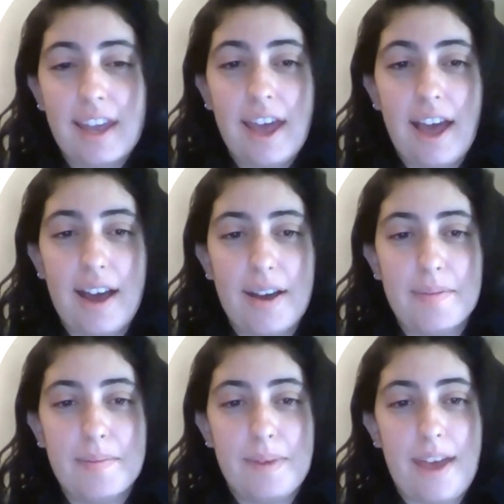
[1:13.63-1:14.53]

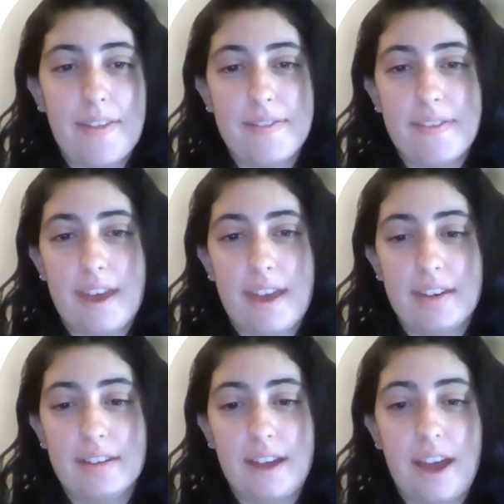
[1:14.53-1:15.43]
And
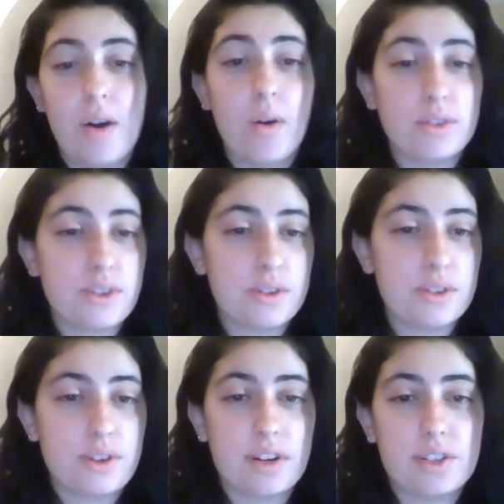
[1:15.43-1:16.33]
then I also
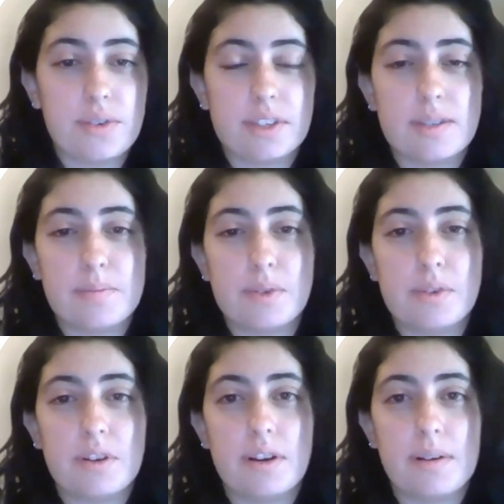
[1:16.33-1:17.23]
started to
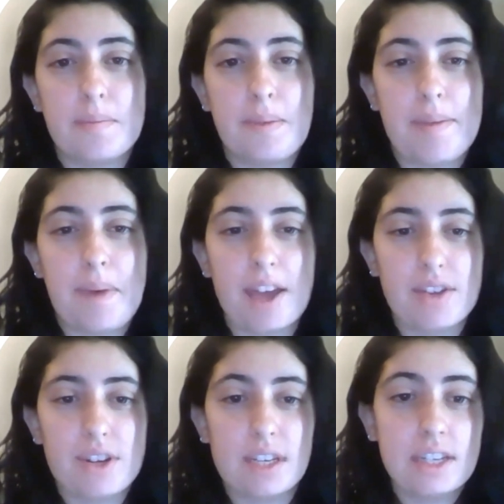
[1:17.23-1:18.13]
explore my
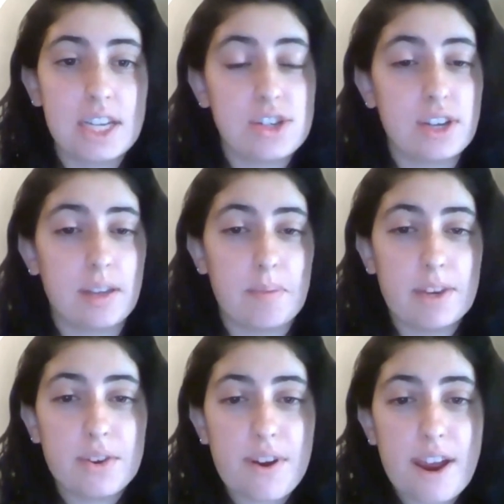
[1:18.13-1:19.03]
passion in teaching and
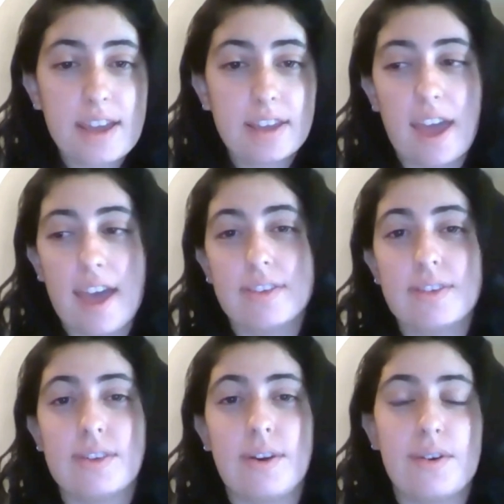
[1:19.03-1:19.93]
mentoring. And
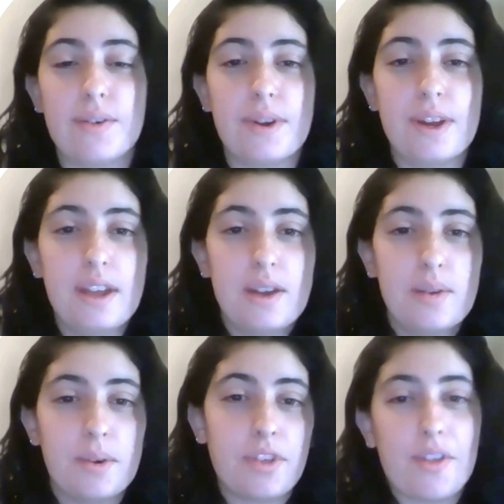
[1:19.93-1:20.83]
so
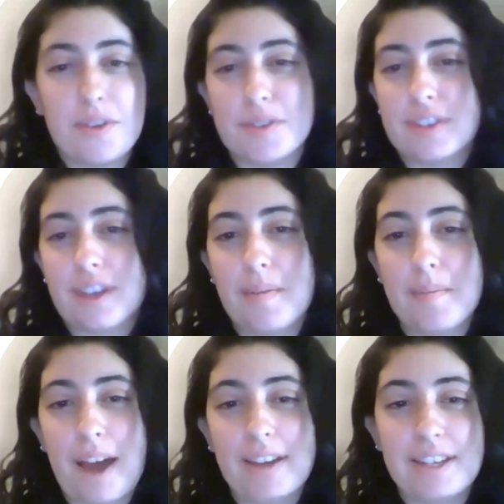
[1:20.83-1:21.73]
with all those
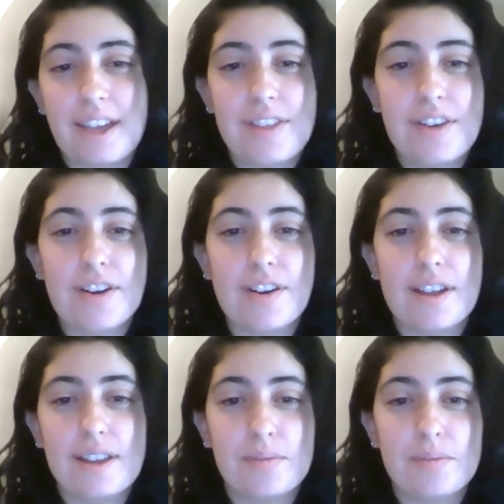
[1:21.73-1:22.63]
combined together,
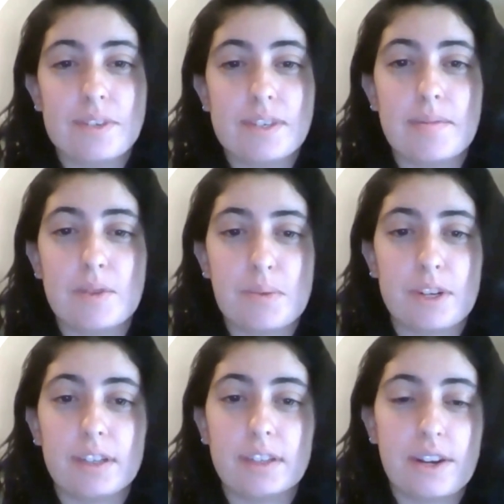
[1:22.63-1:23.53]
it seemed
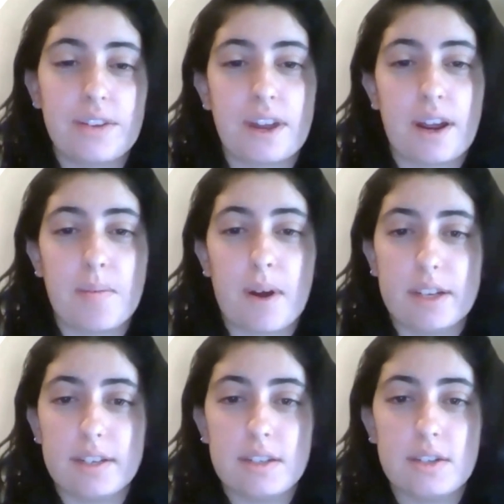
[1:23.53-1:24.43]
pretty clear that I
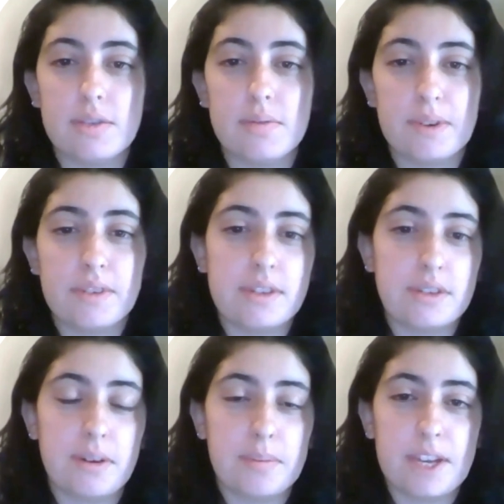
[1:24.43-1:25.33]
wanted to pursue
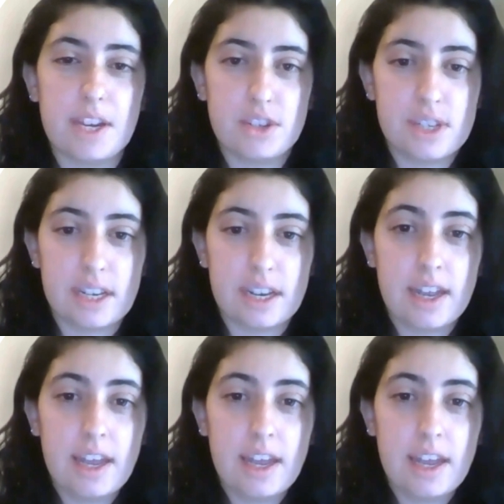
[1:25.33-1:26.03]
a PhD.